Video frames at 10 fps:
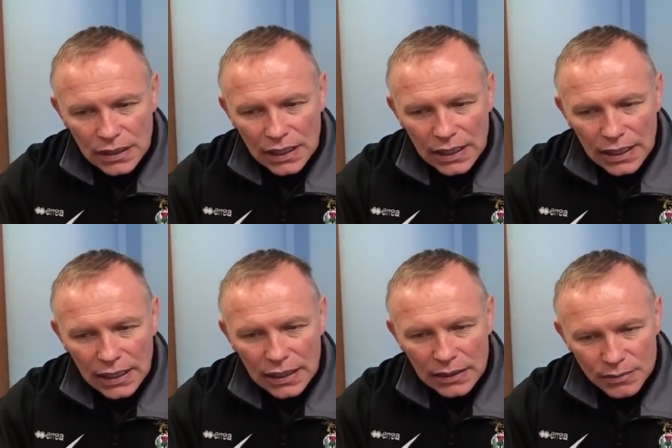
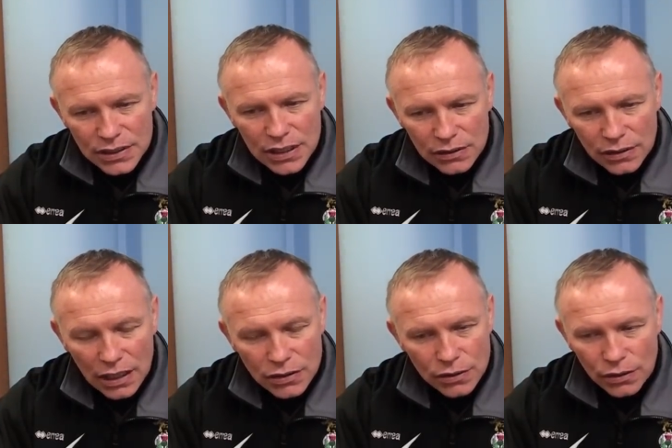and I'm seeing all
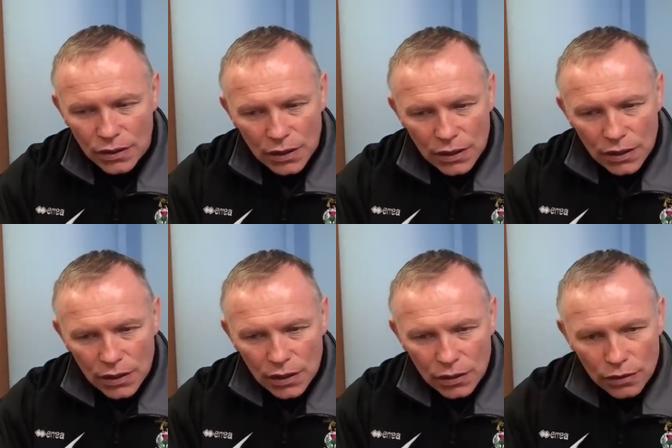that. So,
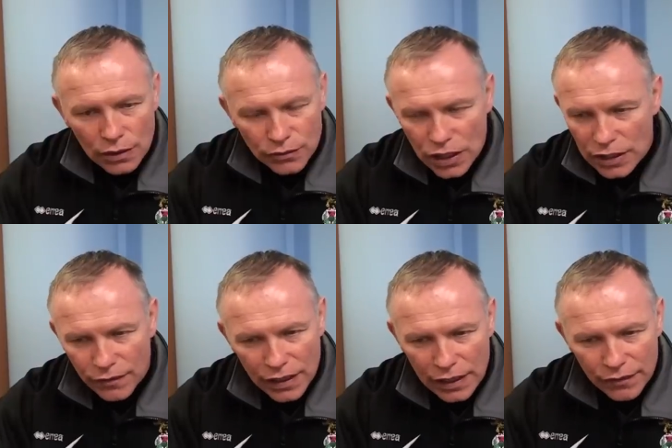you know, they've trained
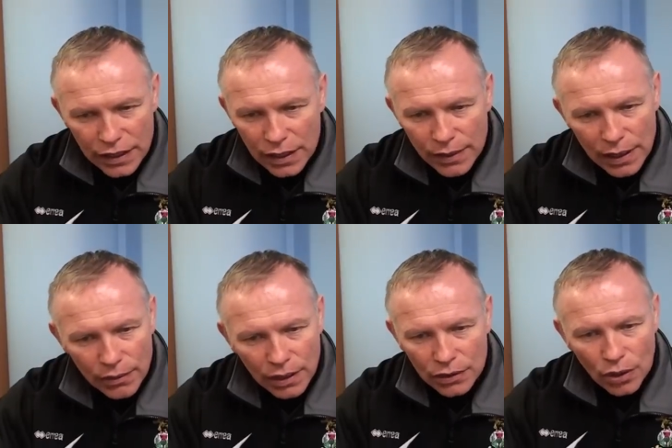very, very
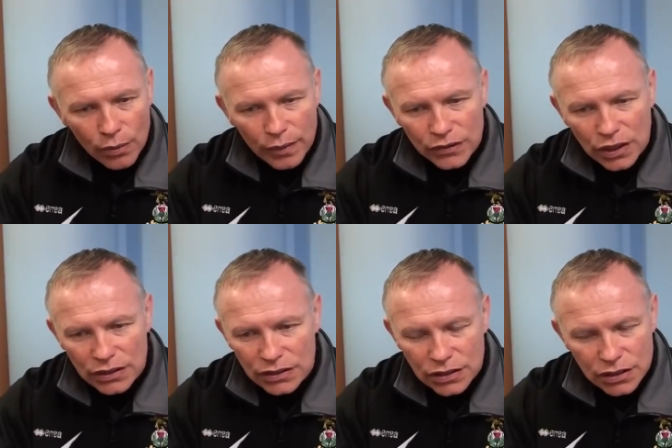well, and all we've
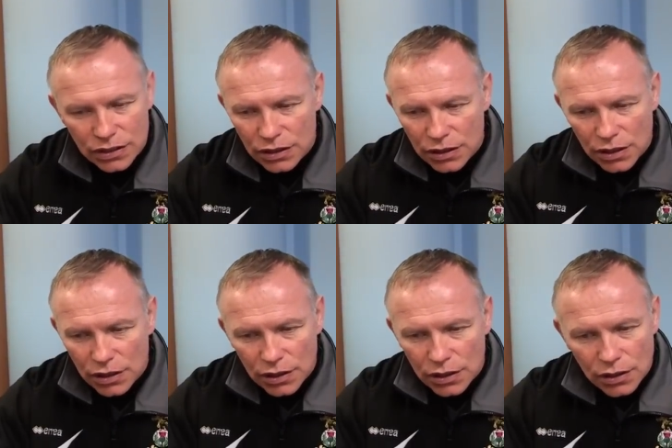done is just,
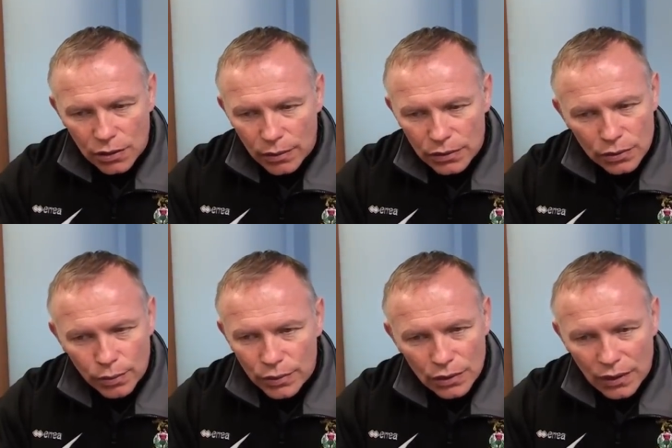you know,
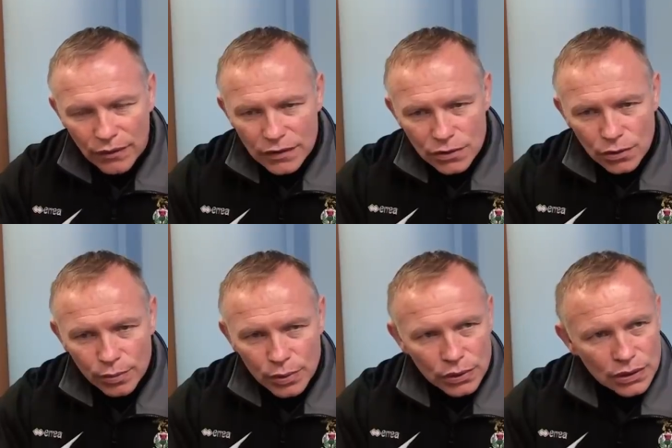we don't, if it's
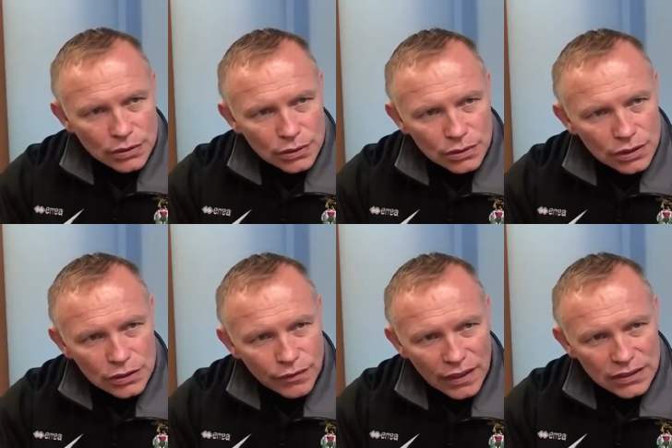not broken, don't need
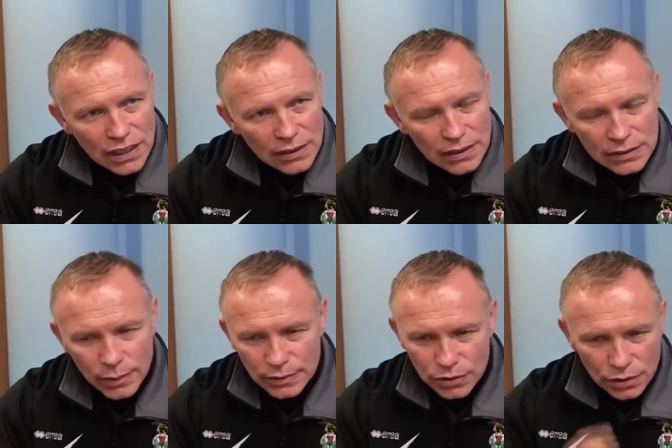to fix it.
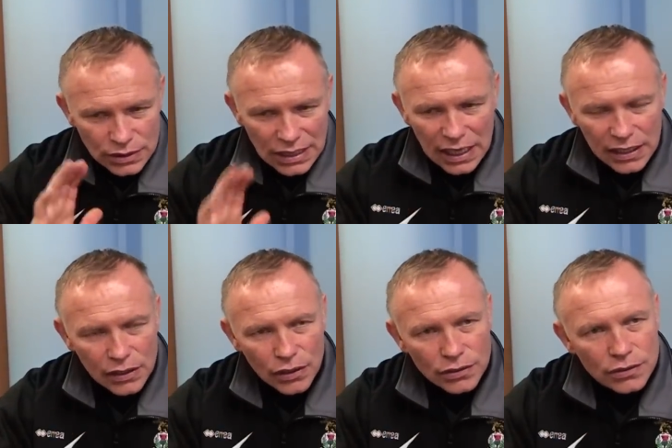And so it's carry
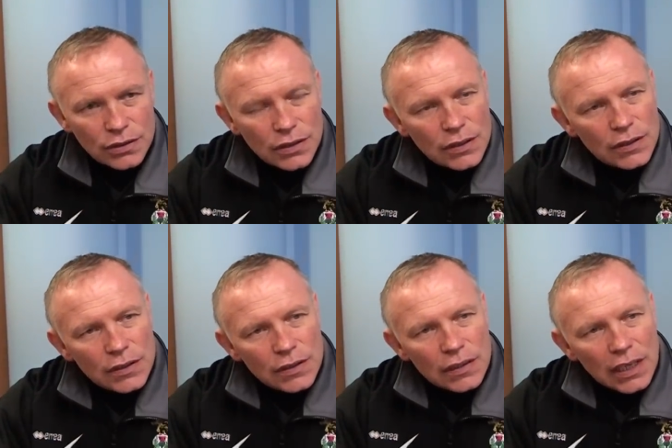on,
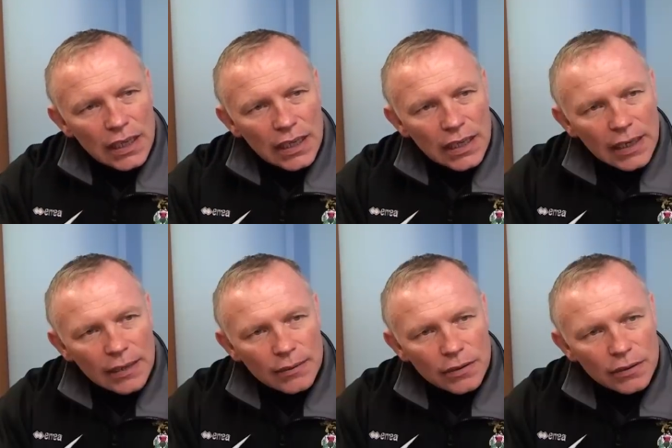
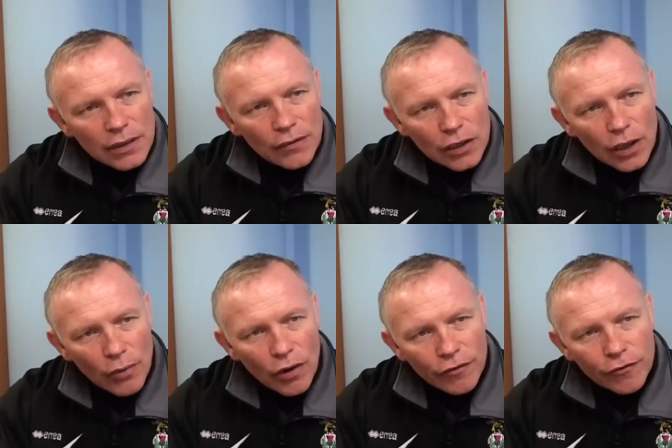never come
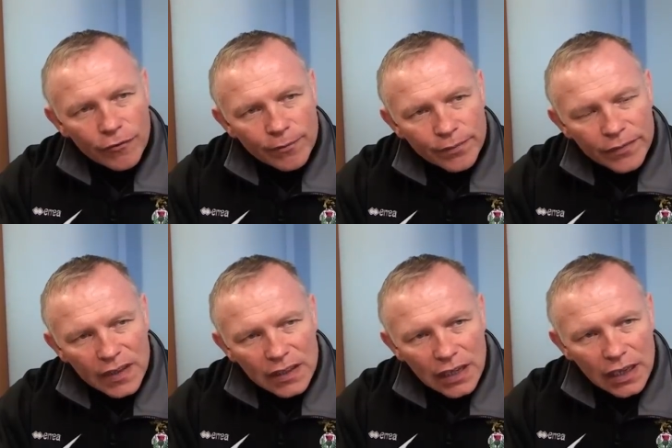off
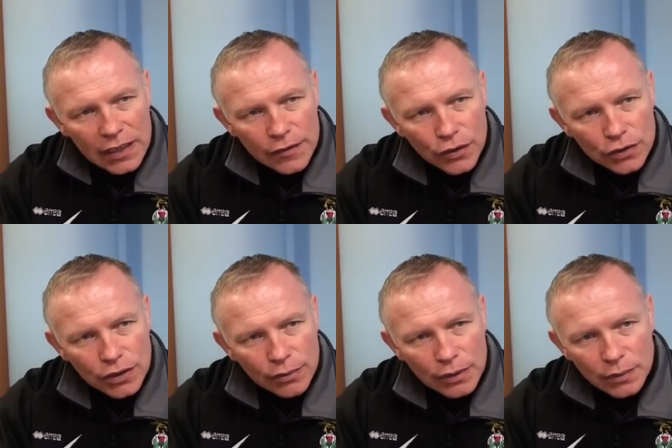that ethos
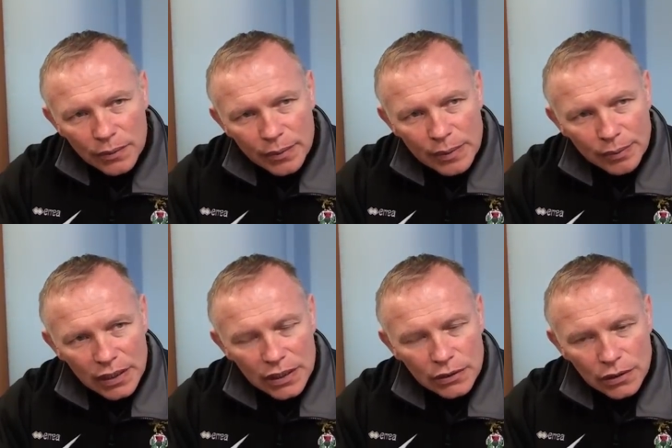of what we've been
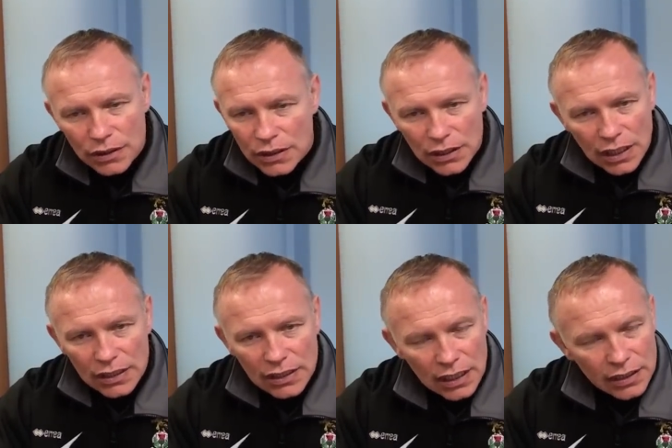playing on,
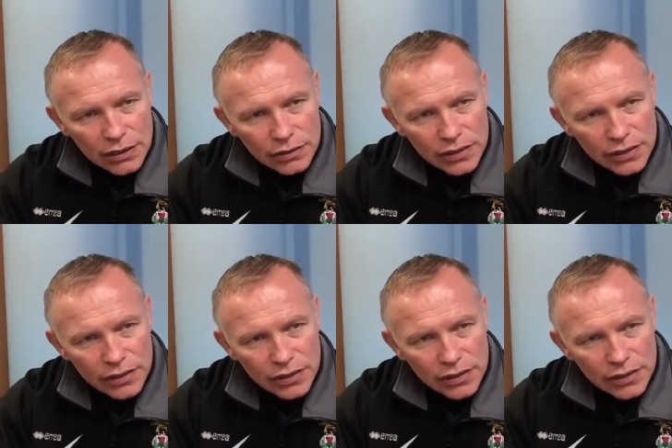and carry on